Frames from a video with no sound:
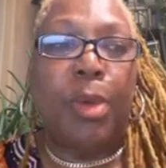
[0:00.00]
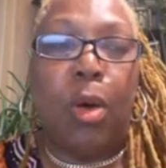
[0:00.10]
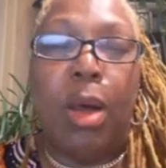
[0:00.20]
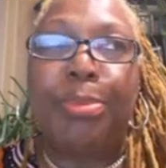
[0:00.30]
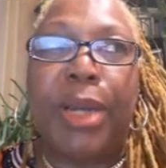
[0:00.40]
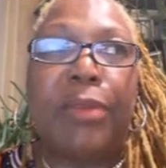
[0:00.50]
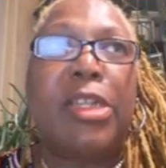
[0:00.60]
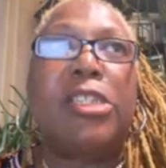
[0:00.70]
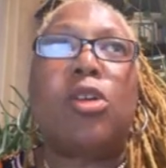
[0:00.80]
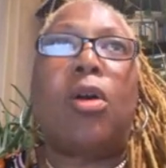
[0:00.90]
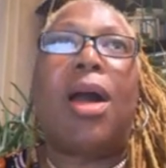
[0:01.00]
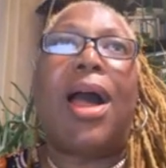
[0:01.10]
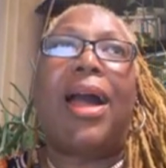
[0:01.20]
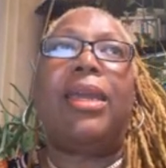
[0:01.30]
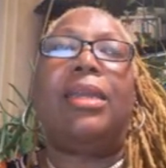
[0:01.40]
all berries are
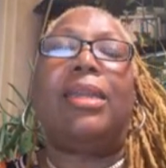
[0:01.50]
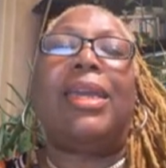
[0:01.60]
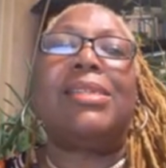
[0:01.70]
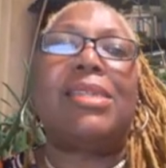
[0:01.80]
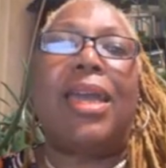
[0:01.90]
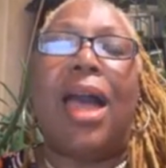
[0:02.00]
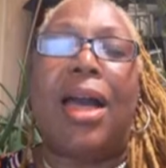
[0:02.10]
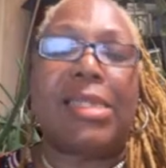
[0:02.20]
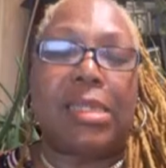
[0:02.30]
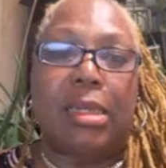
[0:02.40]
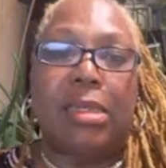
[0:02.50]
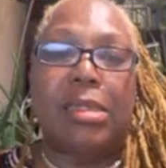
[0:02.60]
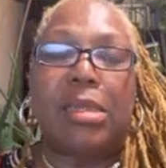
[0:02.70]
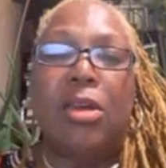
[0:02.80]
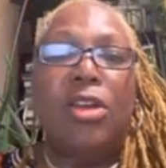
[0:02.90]
high in antioxidants